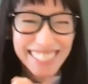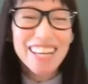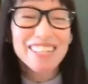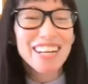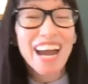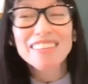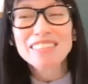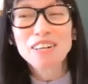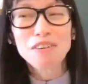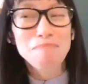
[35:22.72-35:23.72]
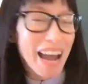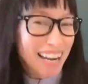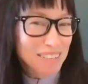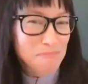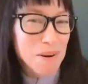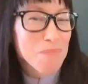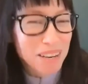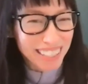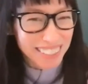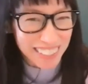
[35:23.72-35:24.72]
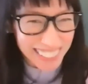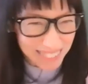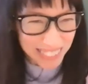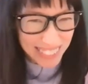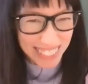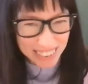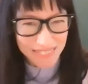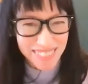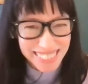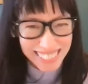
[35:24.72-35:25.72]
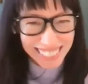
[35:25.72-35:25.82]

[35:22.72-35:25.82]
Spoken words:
She hasn't heard back, but what are your interview tips?